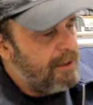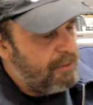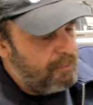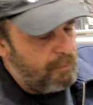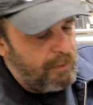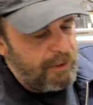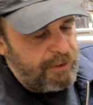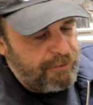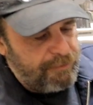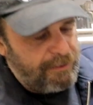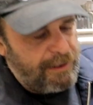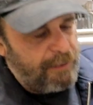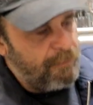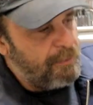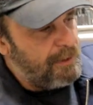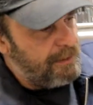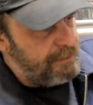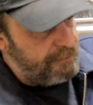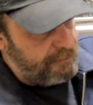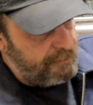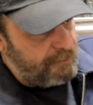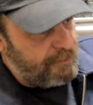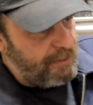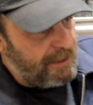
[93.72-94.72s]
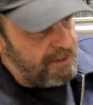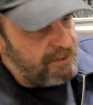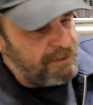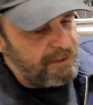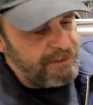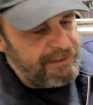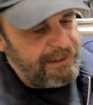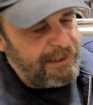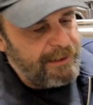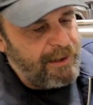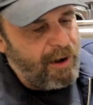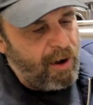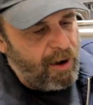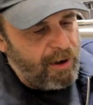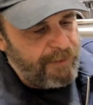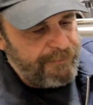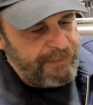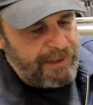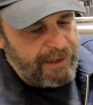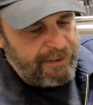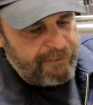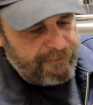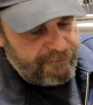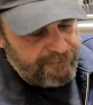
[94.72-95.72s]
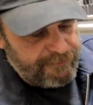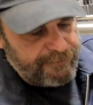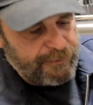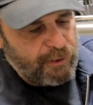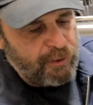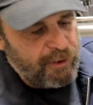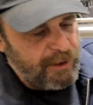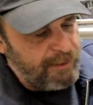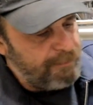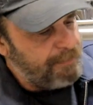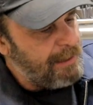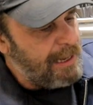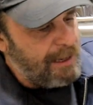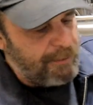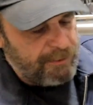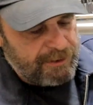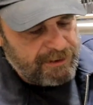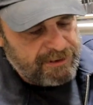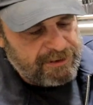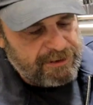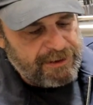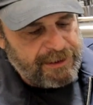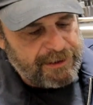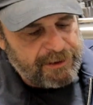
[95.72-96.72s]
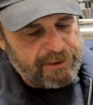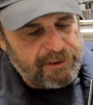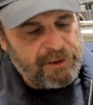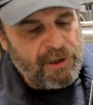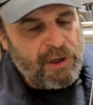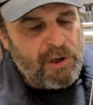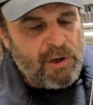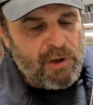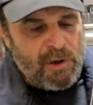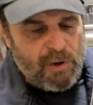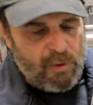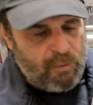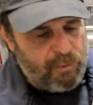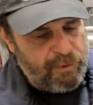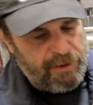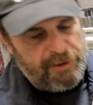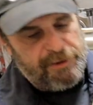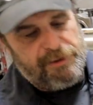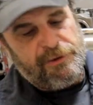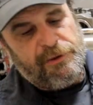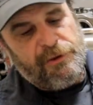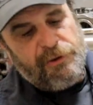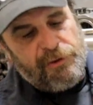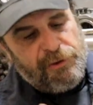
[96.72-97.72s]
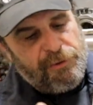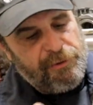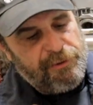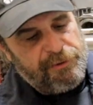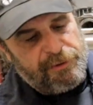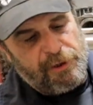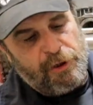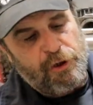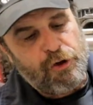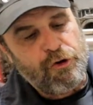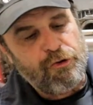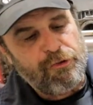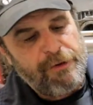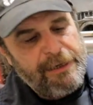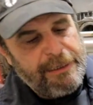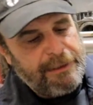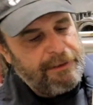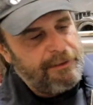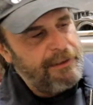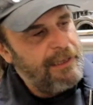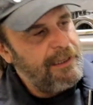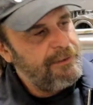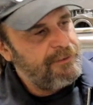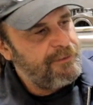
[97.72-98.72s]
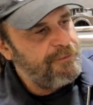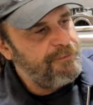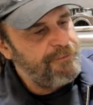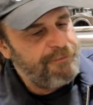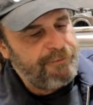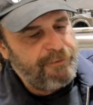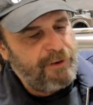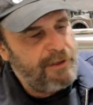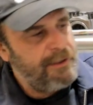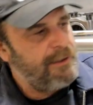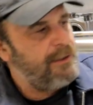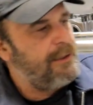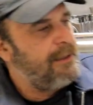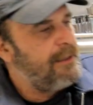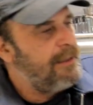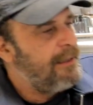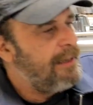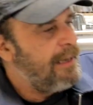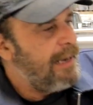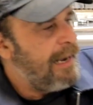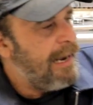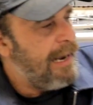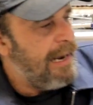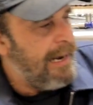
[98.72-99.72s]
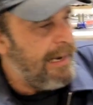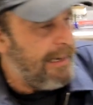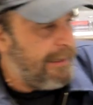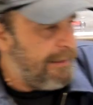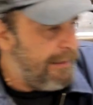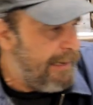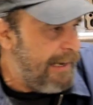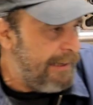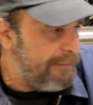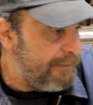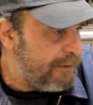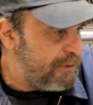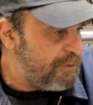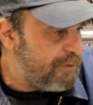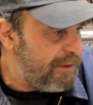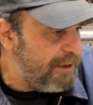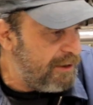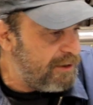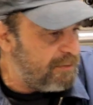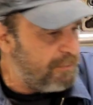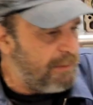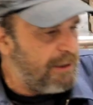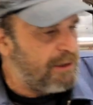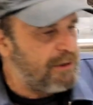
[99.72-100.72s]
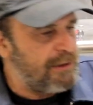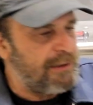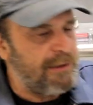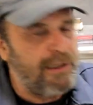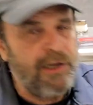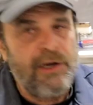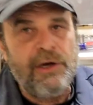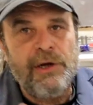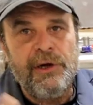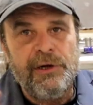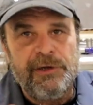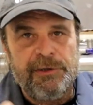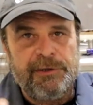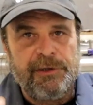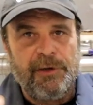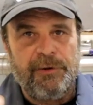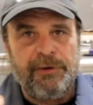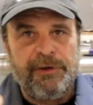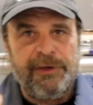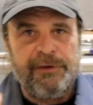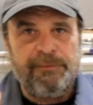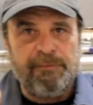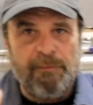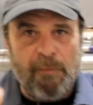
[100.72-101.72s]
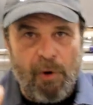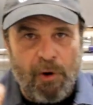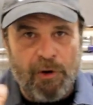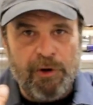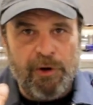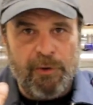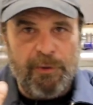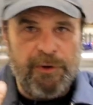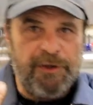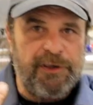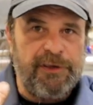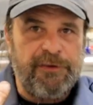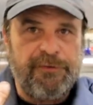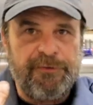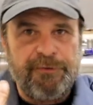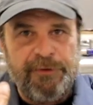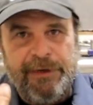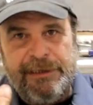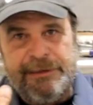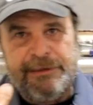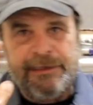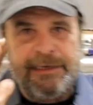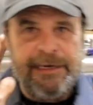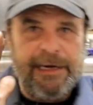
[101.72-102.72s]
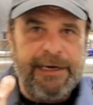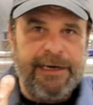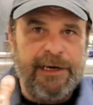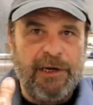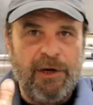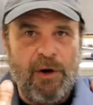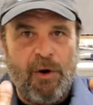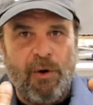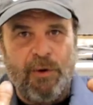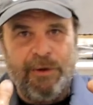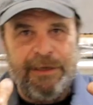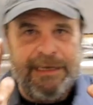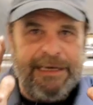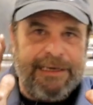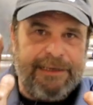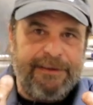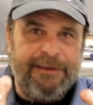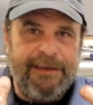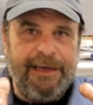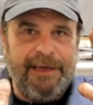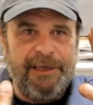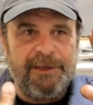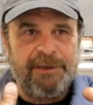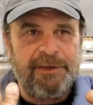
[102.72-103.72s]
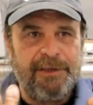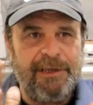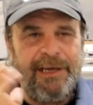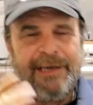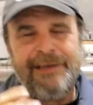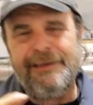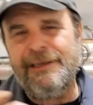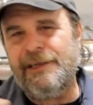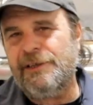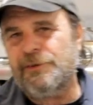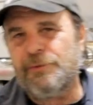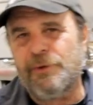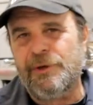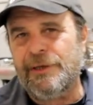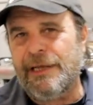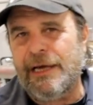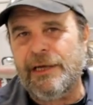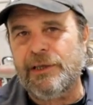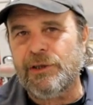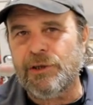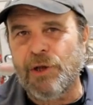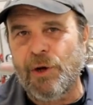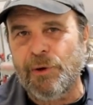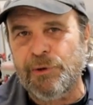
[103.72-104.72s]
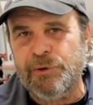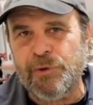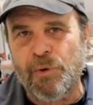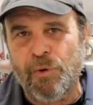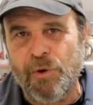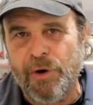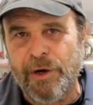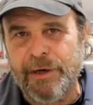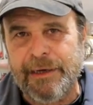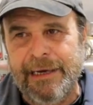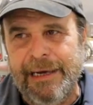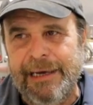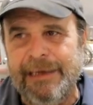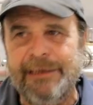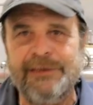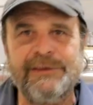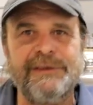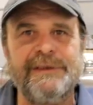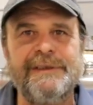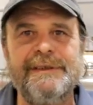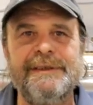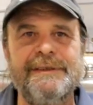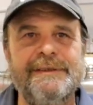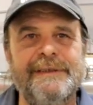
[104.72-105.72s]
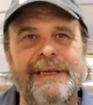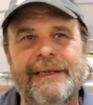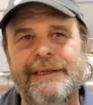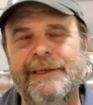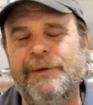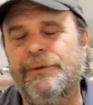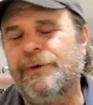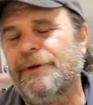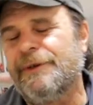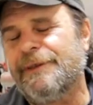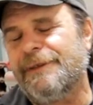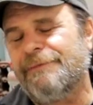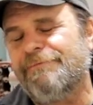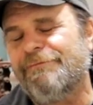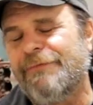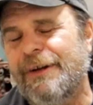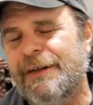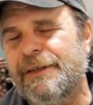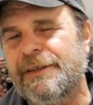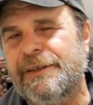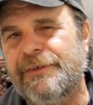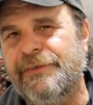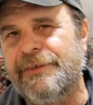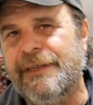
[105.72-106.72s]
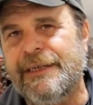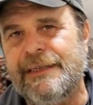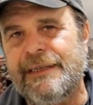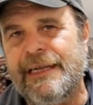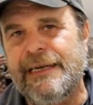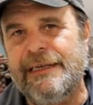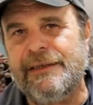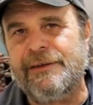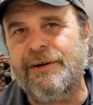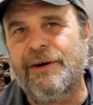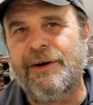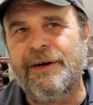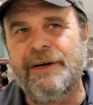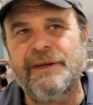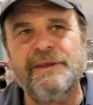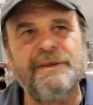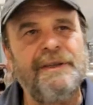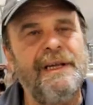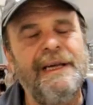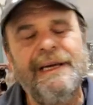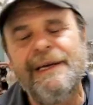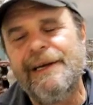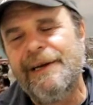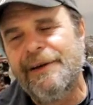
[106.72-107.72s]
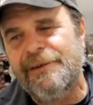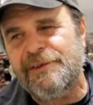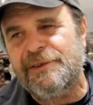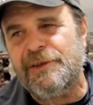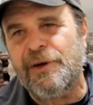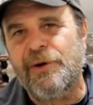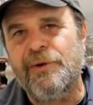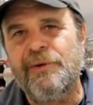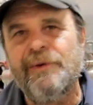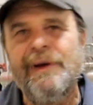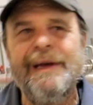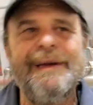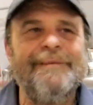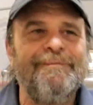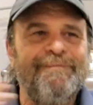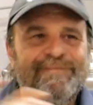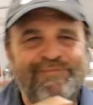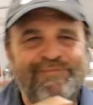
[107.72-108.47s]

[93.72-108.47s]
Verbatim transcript: what Chrysler did on that Floating Power 6 was use a cradle at the front and at the transmission. So the motor was free to kind of go like this. And these were like low torque engines, and they were relatively light cars. So